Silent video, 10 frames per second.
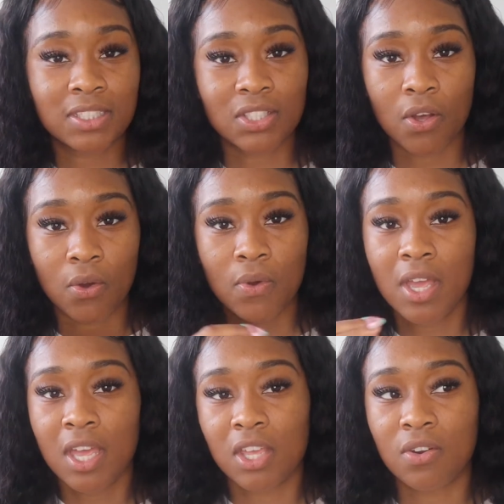So,
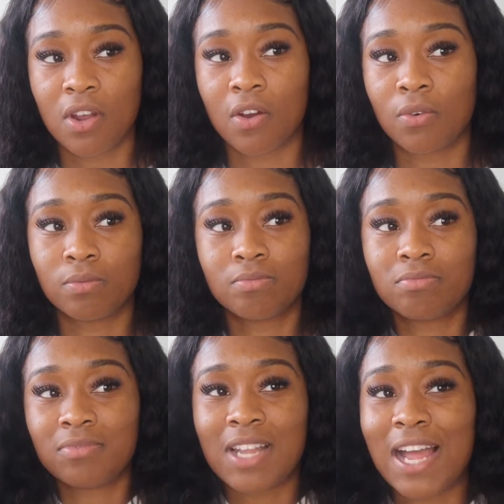you know,
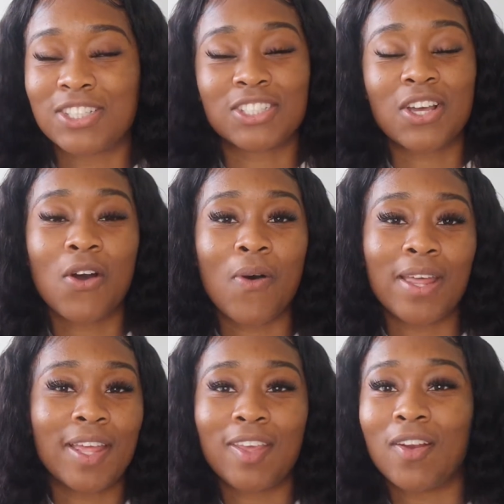not just, oh, I
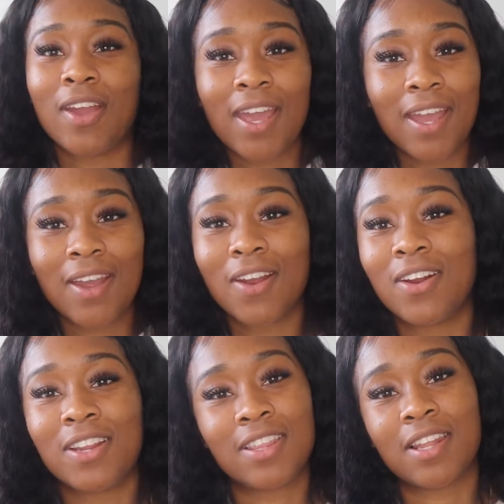like your hair or
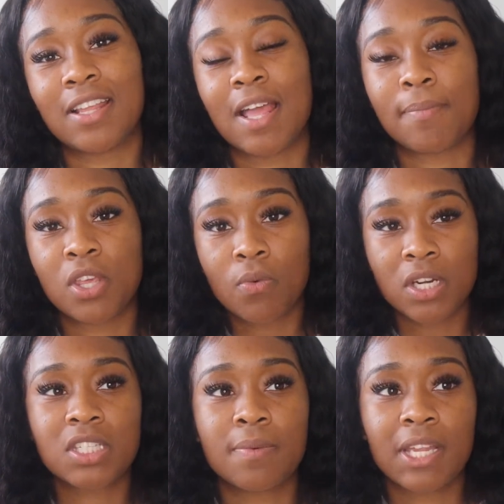anything like that, but you want
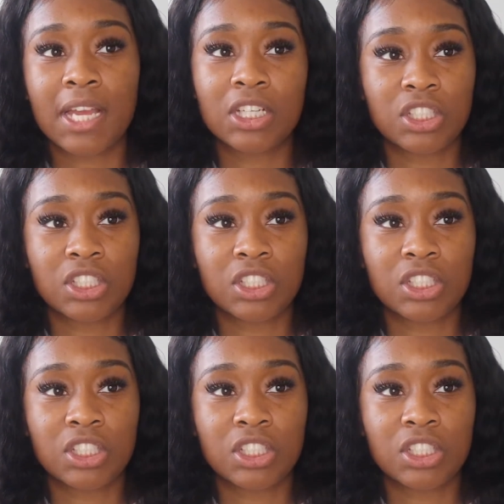it to be like a